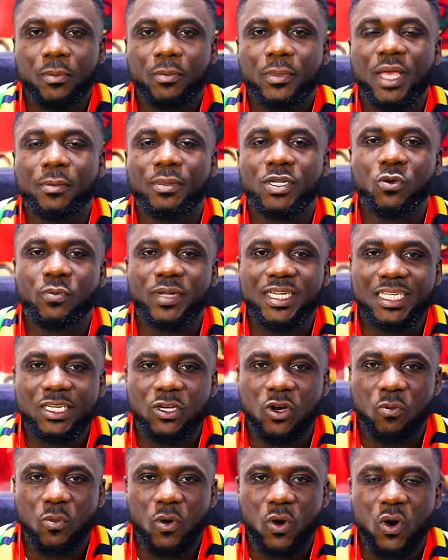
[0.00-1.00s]
me am ni be din
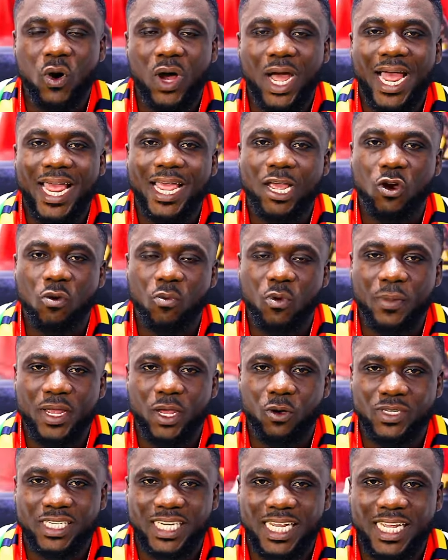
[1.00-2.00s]
komo ayen komo be
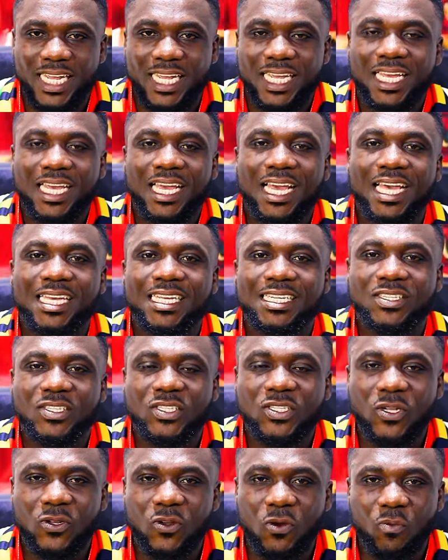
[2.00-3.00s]
ya ode. Hey,
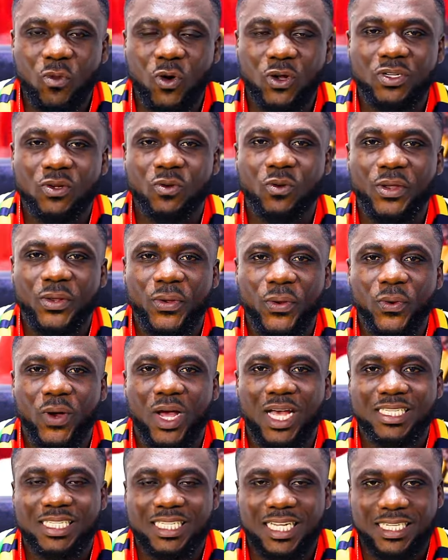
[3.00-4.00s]
Solomon Kwejo
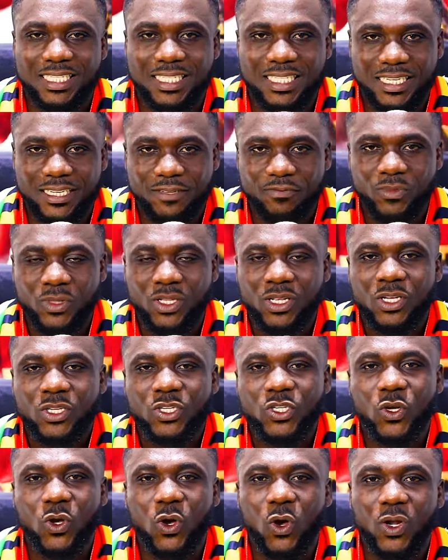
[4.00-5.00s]
Asante,
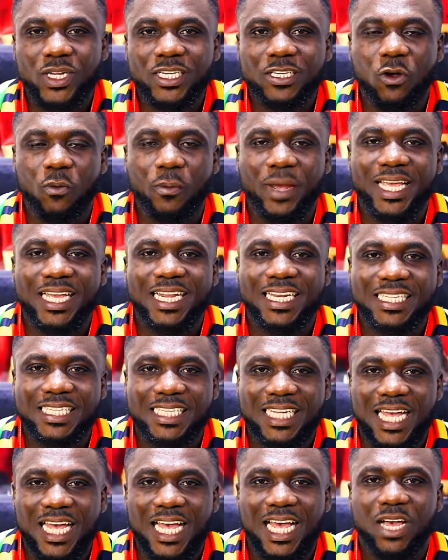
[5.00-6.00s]
your only
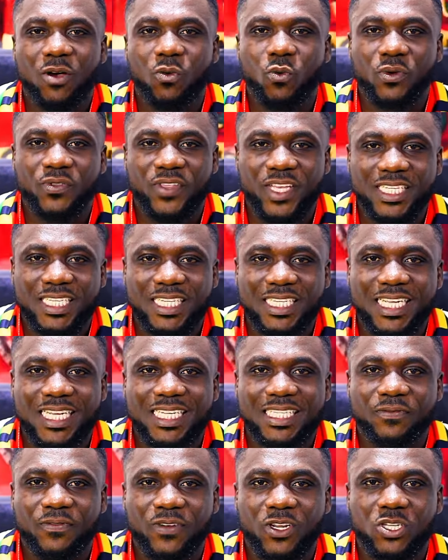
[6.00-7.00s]
nomenclature with
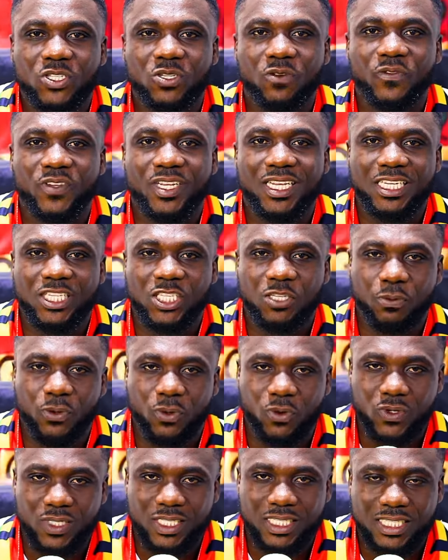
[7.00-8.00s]
engineer's philosophy in
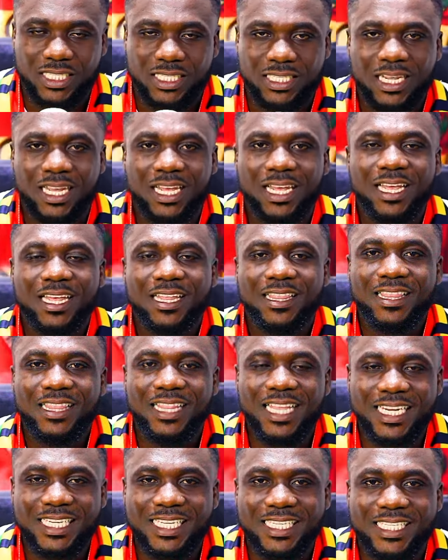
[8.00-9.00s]
sports.
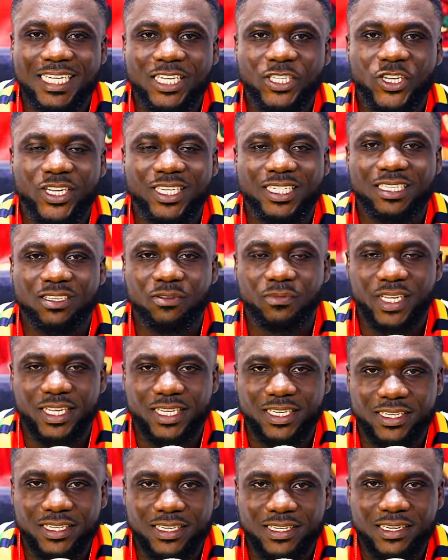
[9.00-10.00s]
Ladies and
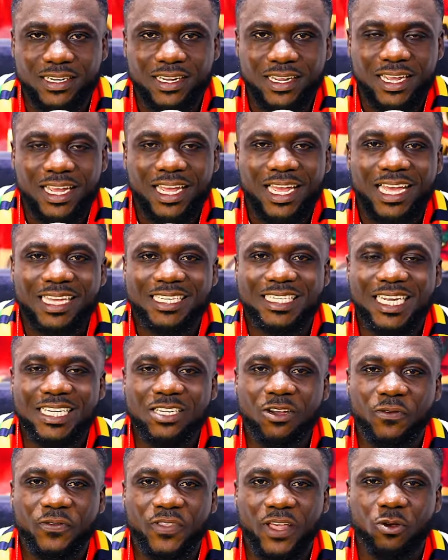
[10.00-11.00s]
gentlemen, a
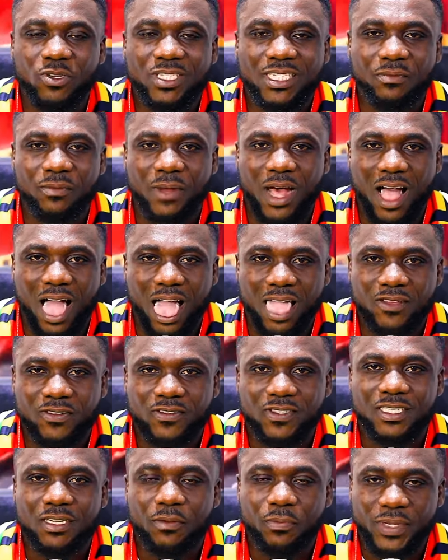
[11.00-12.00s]
journey of 1,000
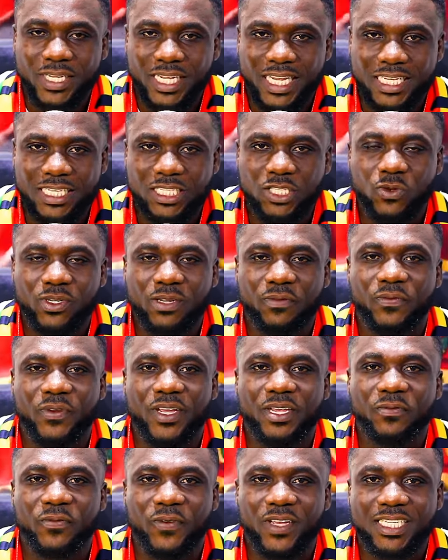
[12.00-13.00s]
miles begins with a
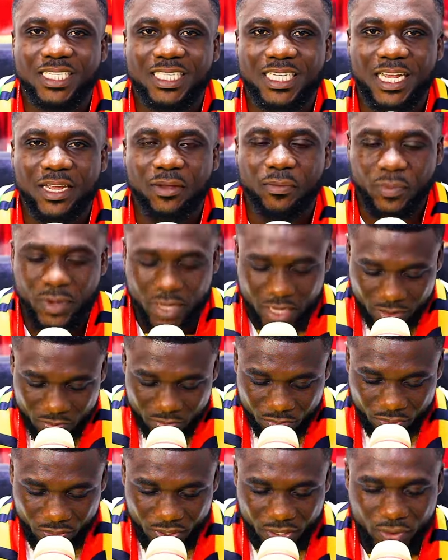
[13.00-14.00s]
very first step.
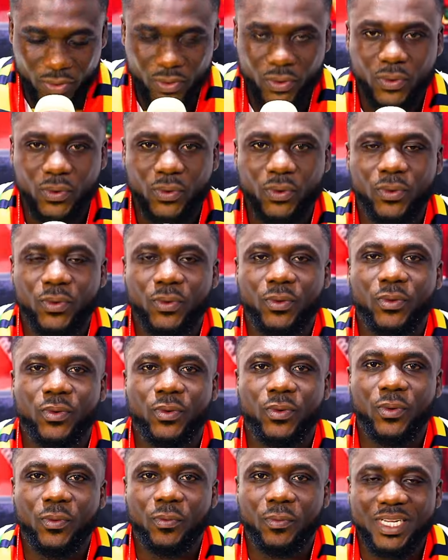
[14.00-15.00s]
Bro,
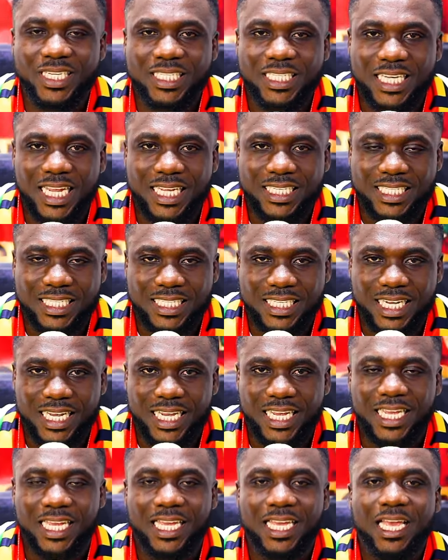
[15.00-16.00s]

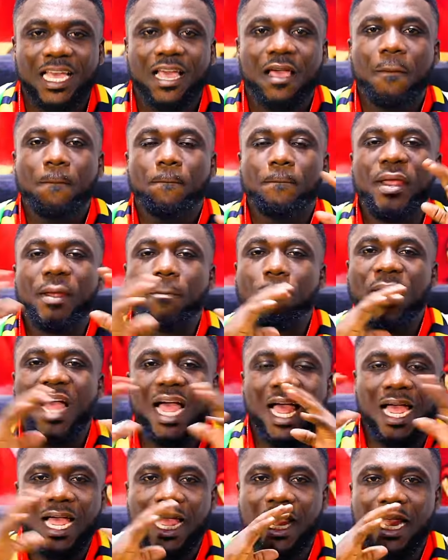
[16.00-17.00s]
menshasiye, pepa.